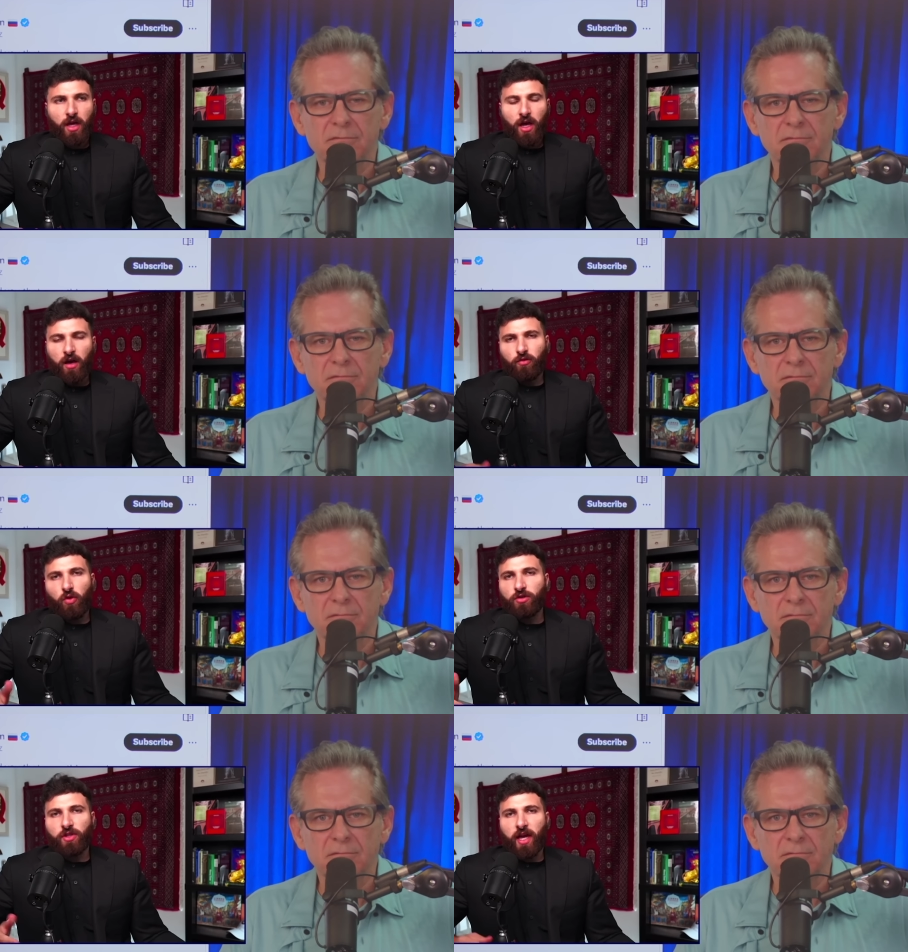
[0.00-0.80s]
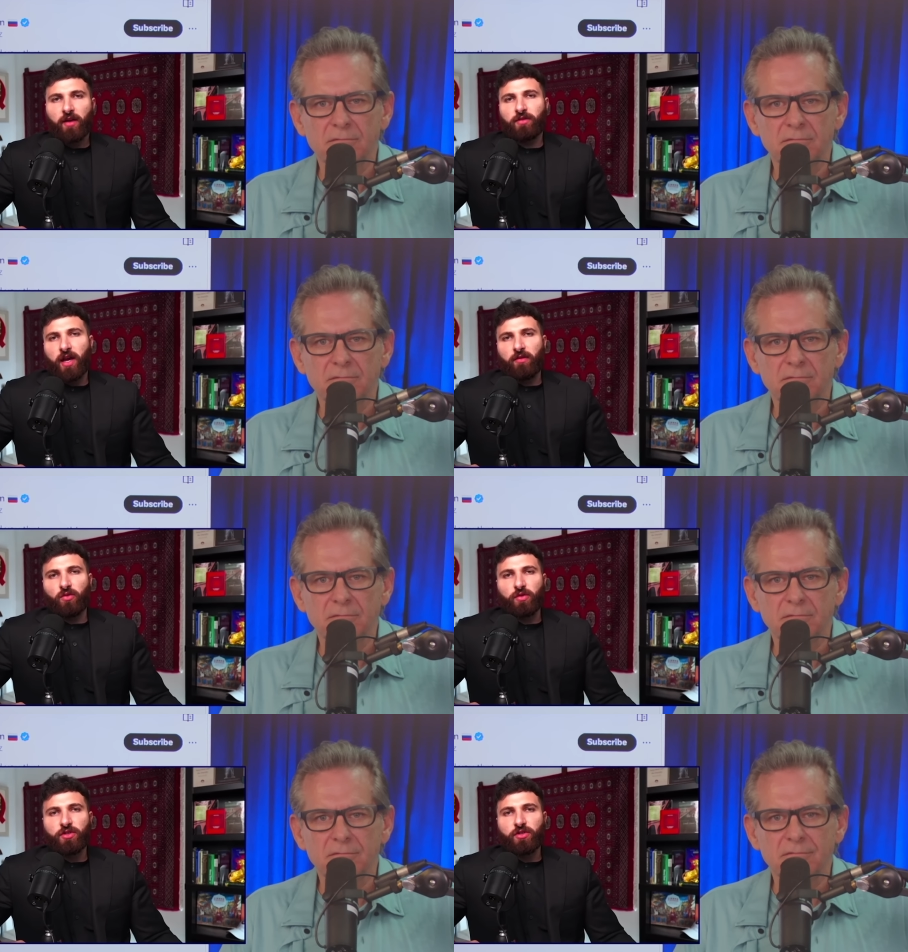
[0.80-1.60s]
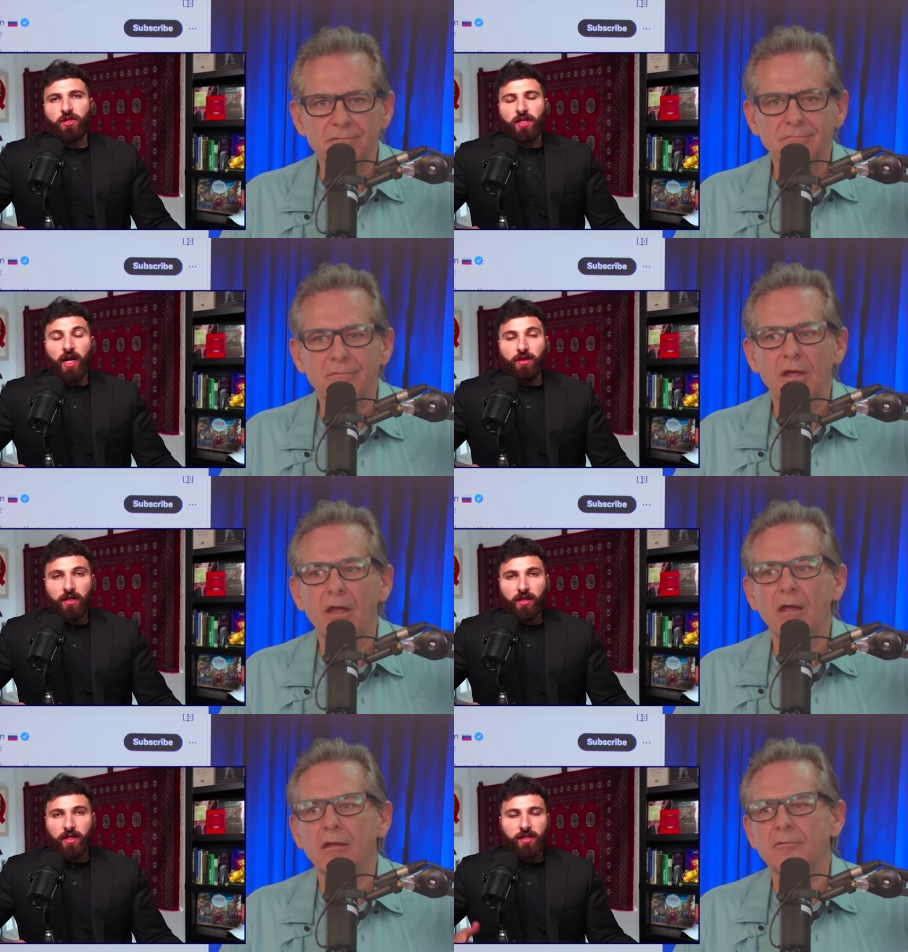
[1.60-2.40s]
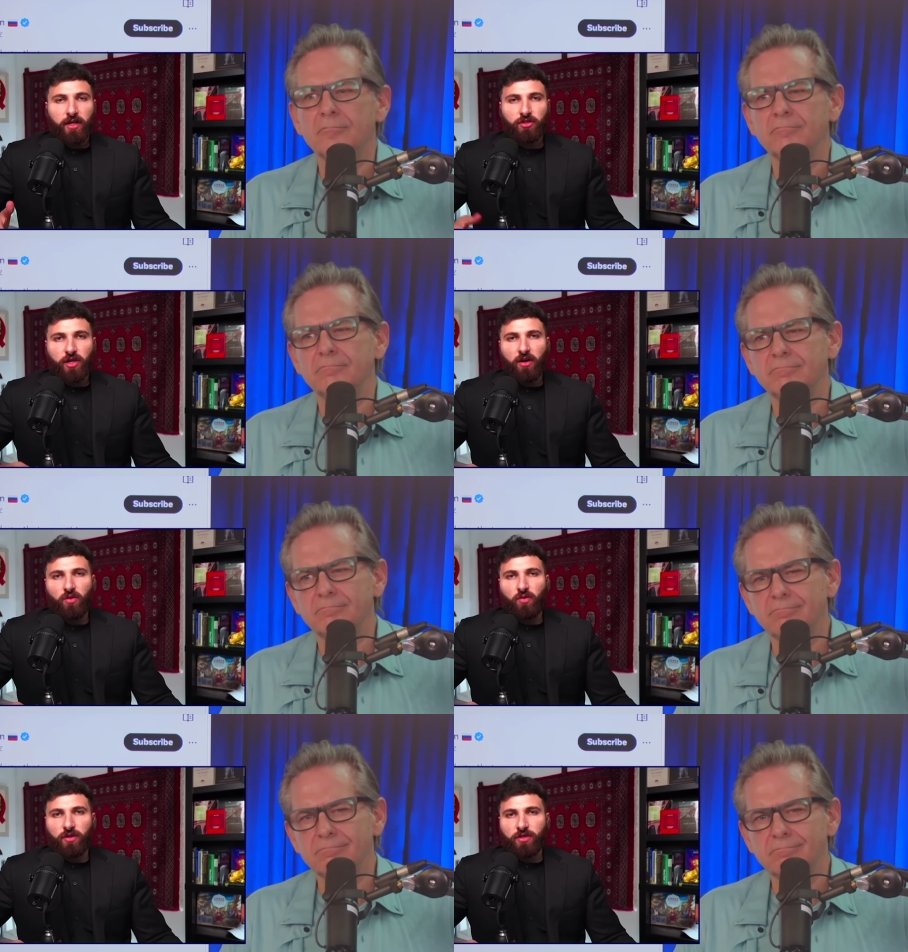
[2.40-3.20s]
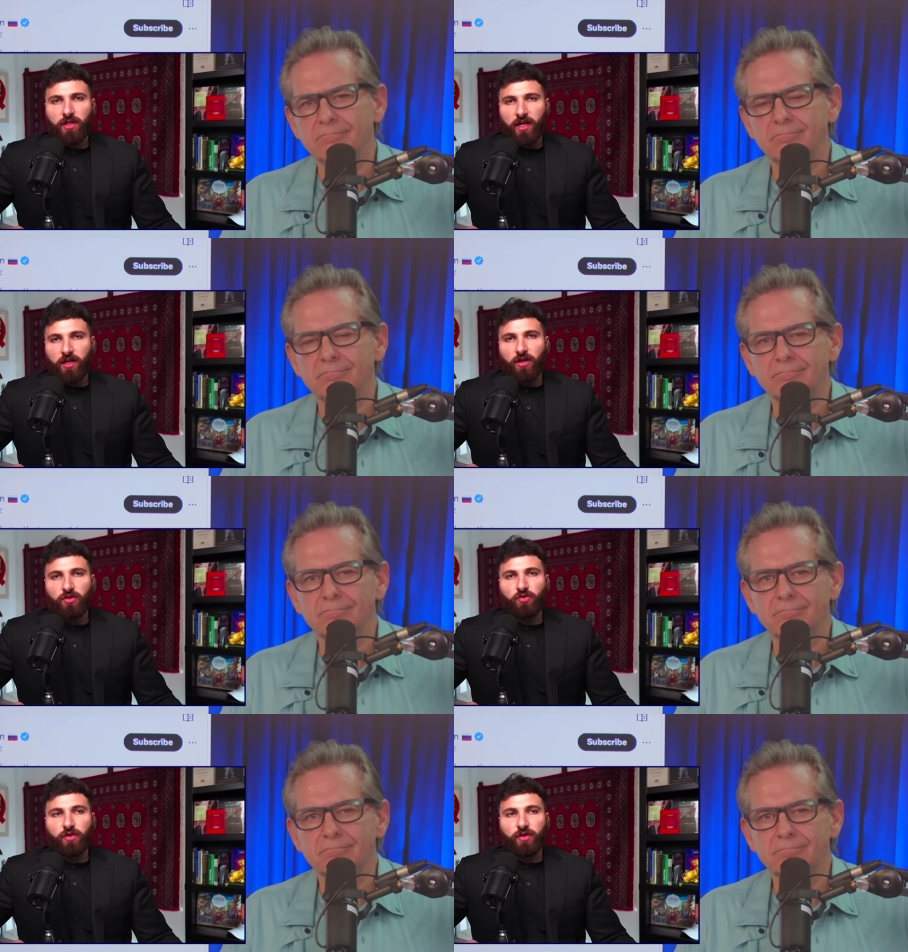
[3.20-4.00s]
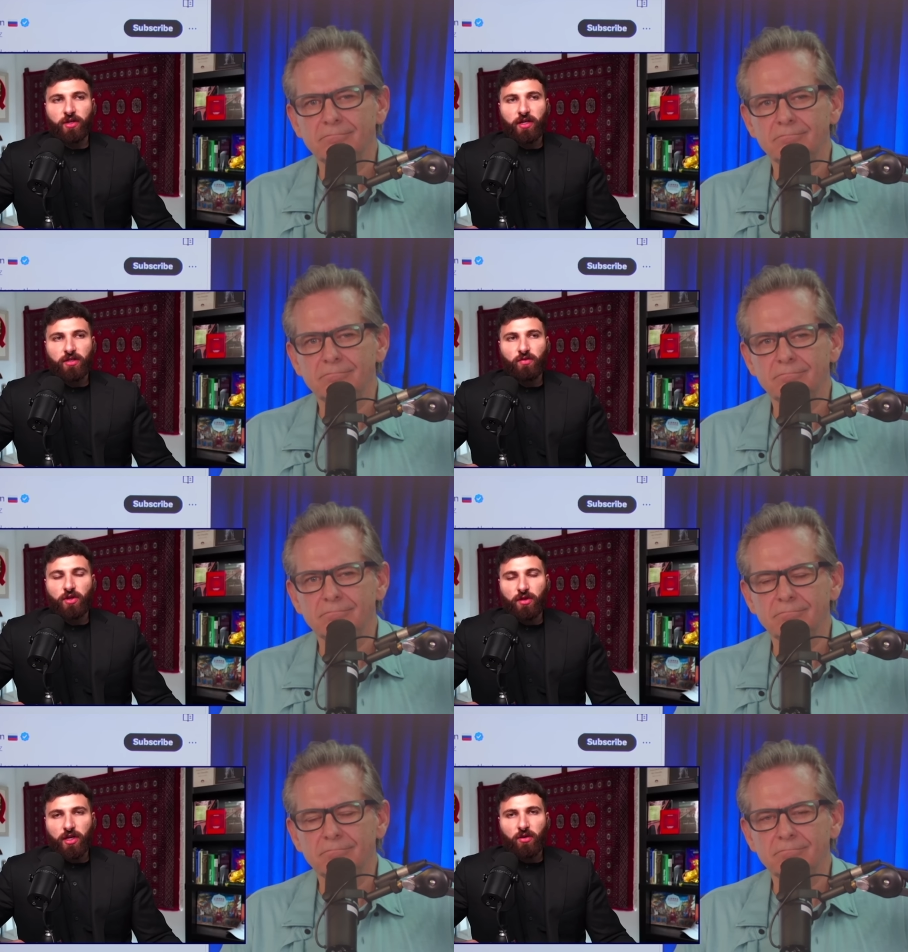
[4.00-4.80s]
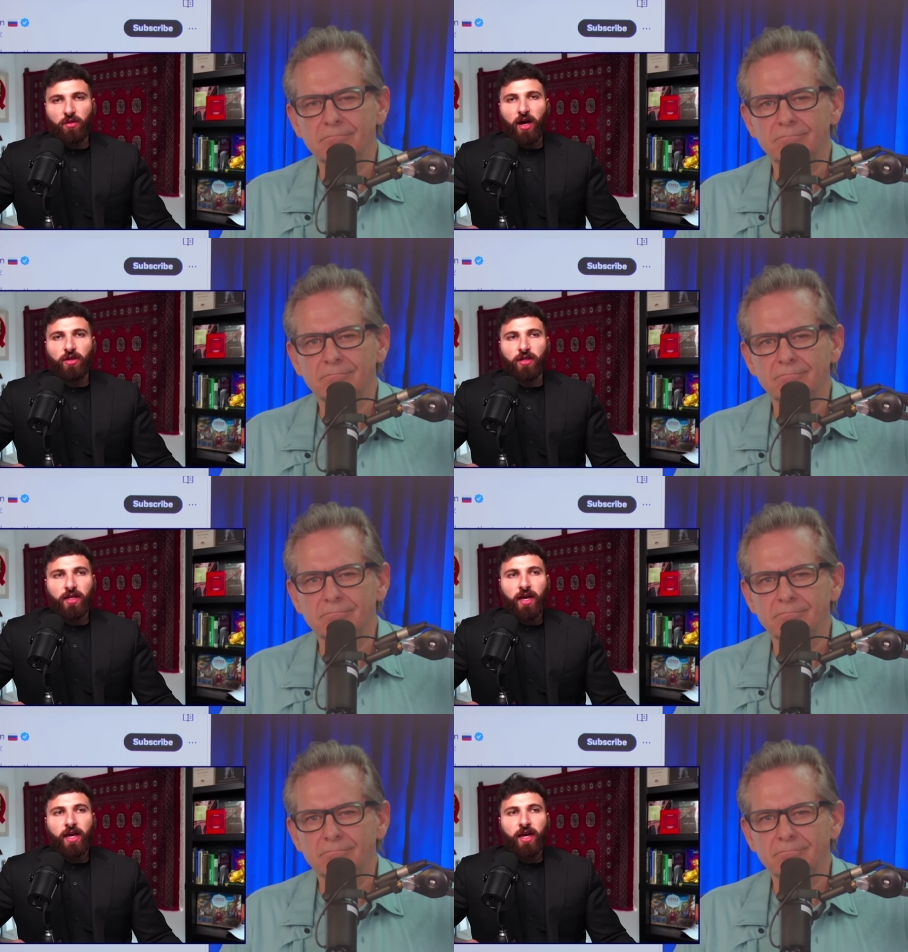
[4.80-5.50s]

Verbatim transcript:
Speaker 1: Of course, they have to have a reason, and I think that's actually how it works in any country, because when you think about it,